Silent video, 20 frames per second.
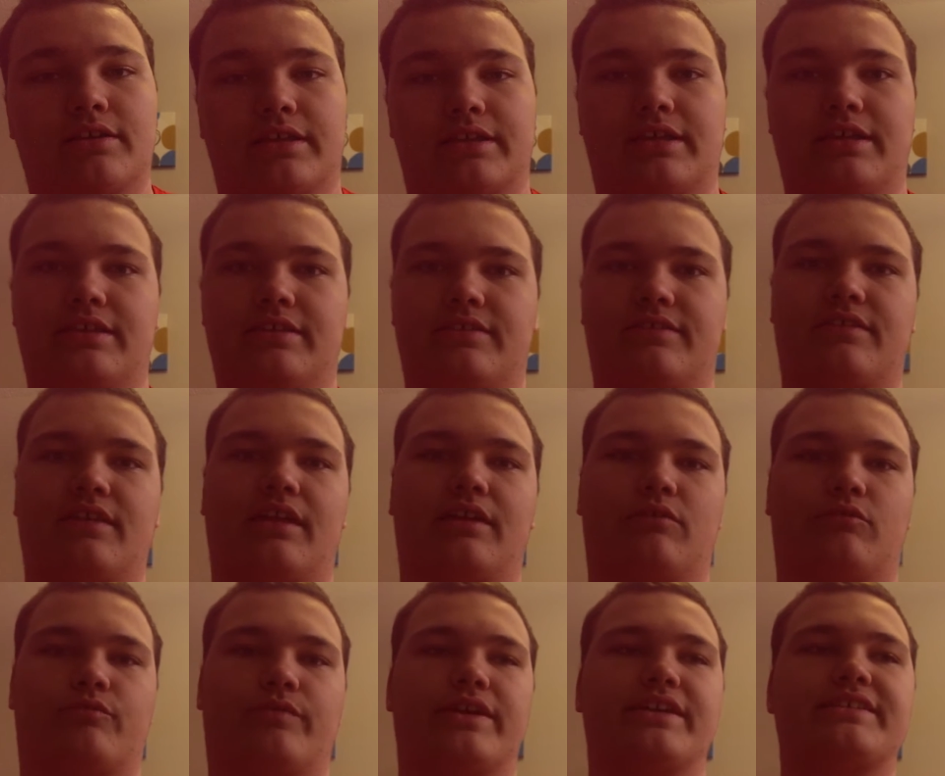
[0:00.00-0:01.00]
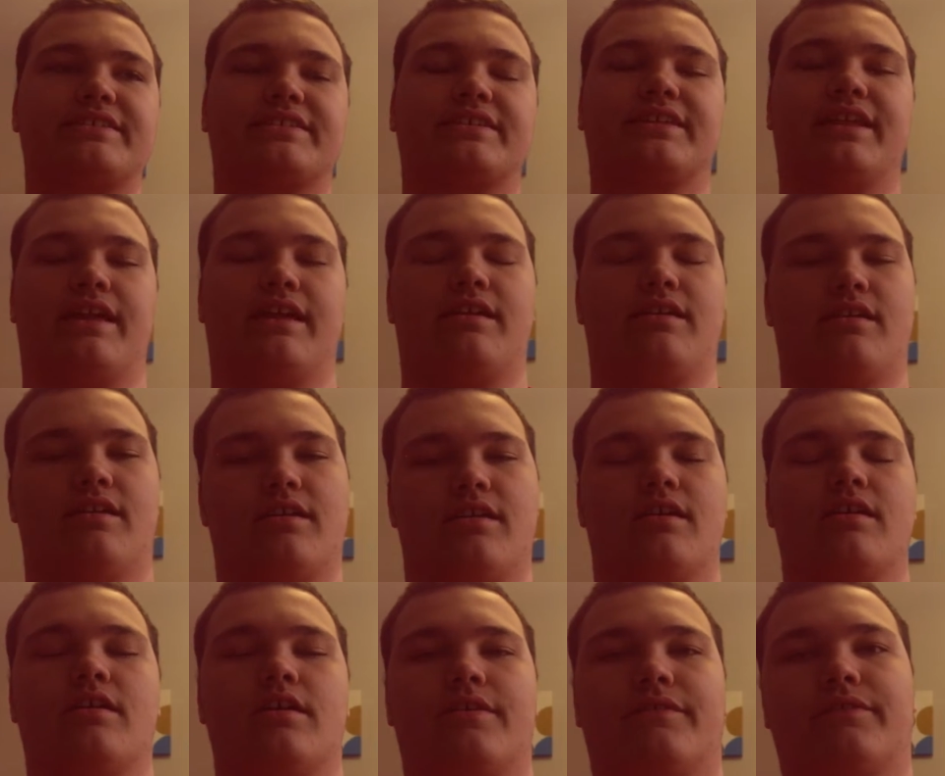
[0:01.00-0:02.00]
Like, he just, like, wristed it
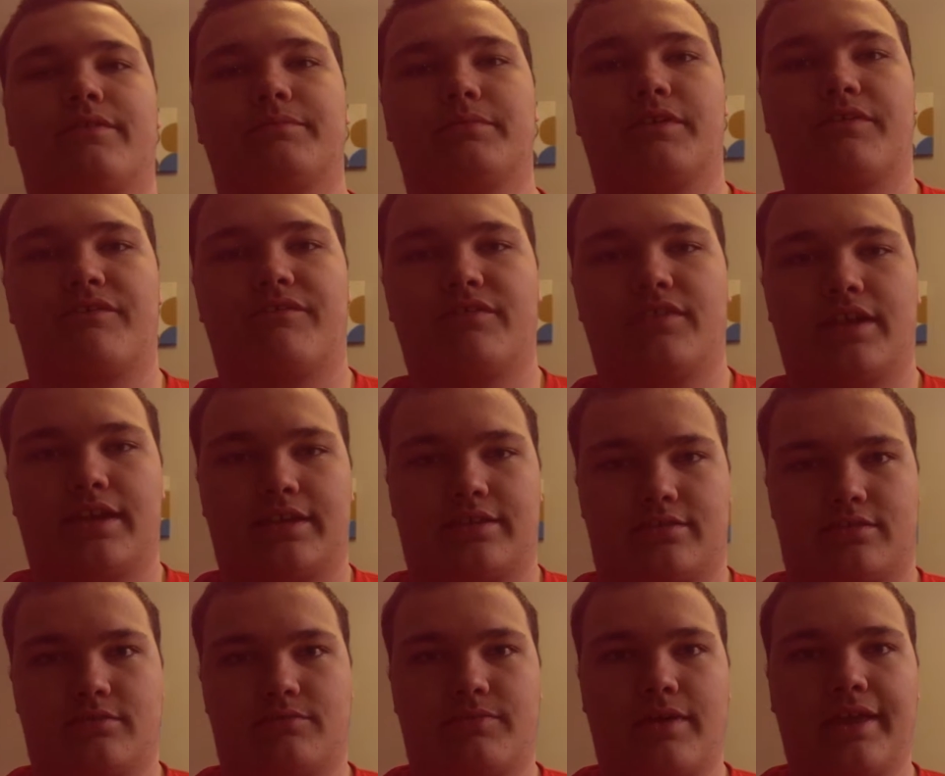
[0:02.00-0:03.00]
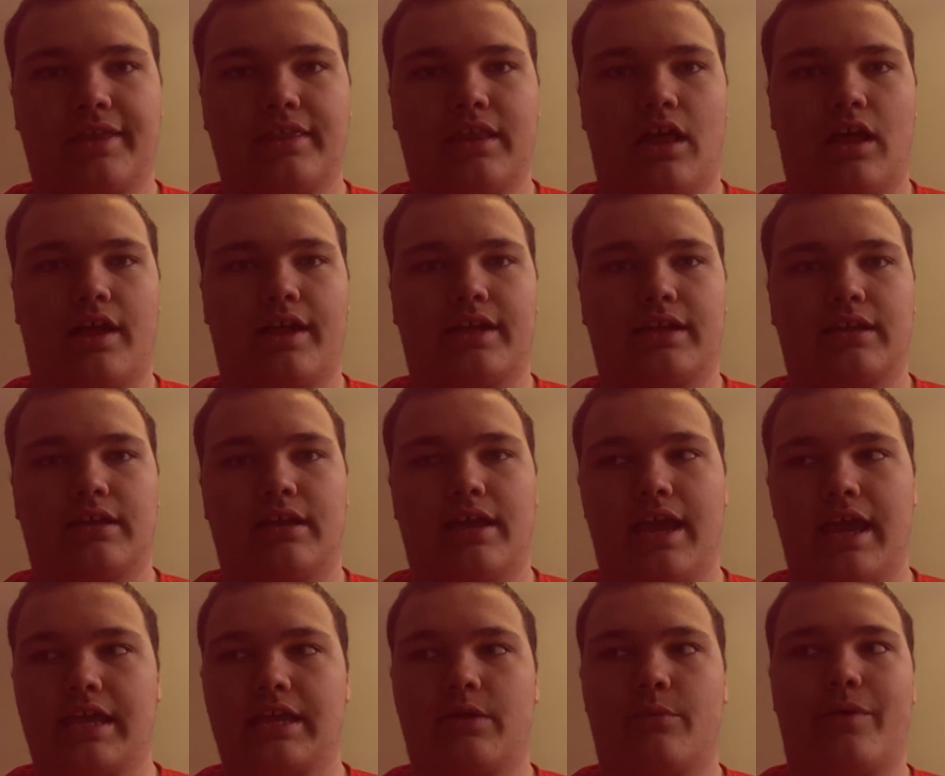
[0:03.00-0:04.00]
from the red line,
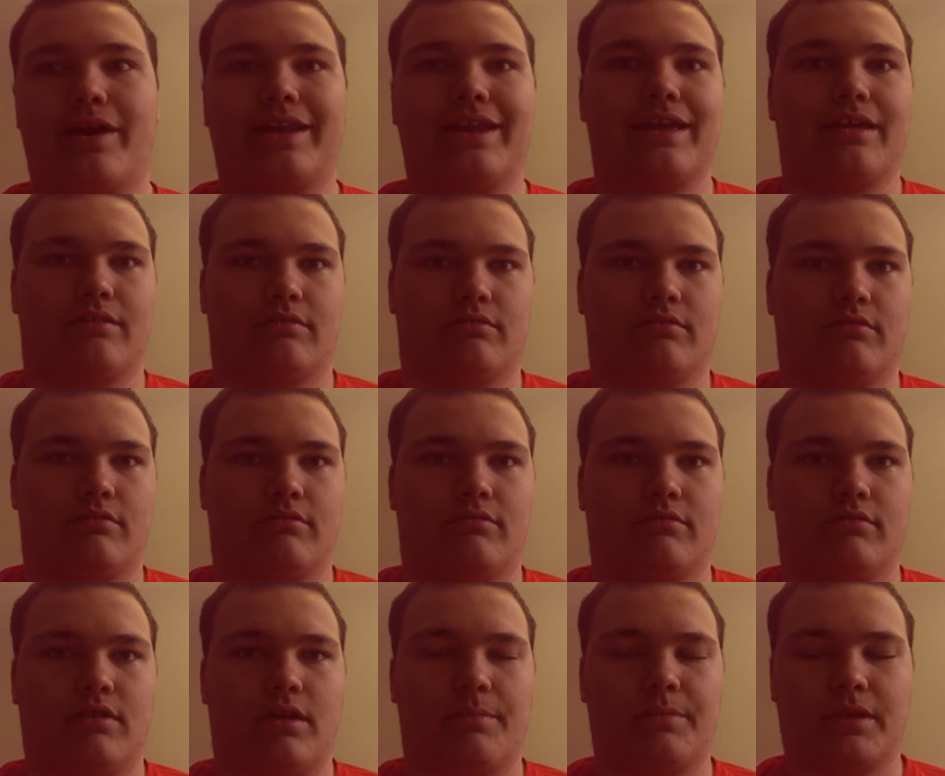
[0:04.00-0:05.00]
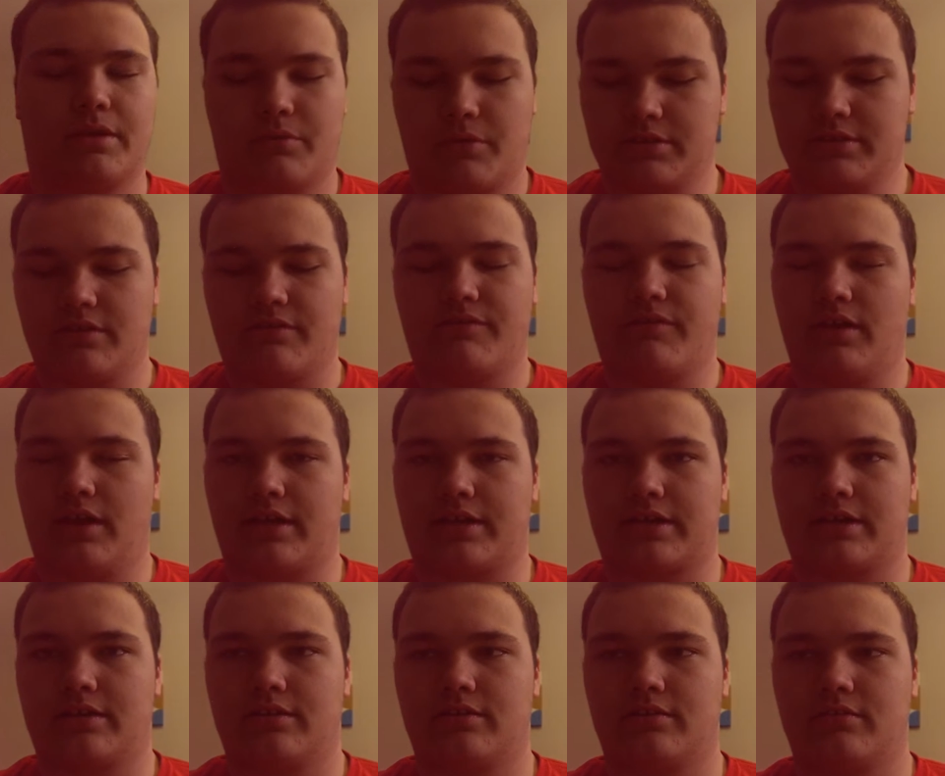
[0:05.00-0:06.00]
and it went in. I'm like, what the
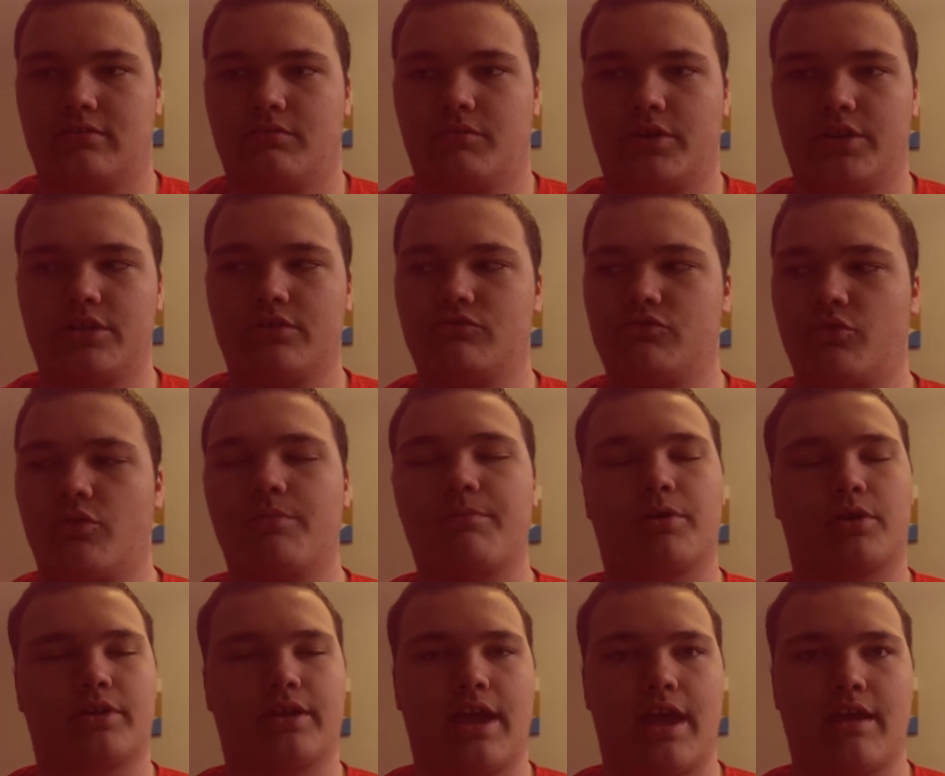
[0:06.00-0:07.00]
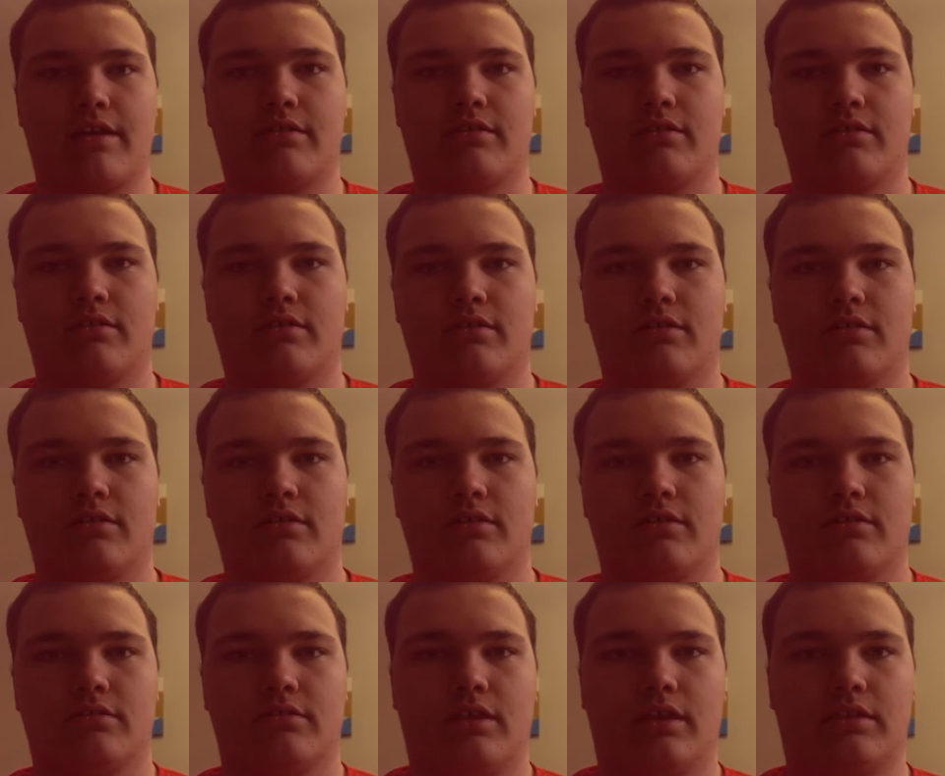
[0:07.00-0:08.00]
fuck? What are you doing, Bernier?
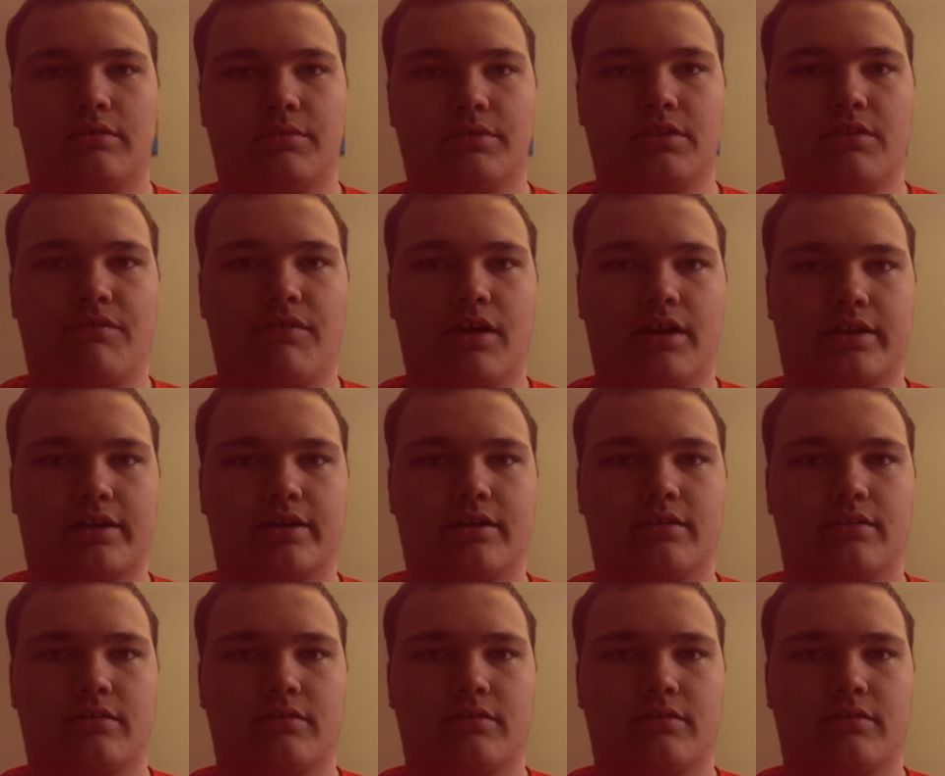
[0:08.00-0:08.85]
Like, what the fuck?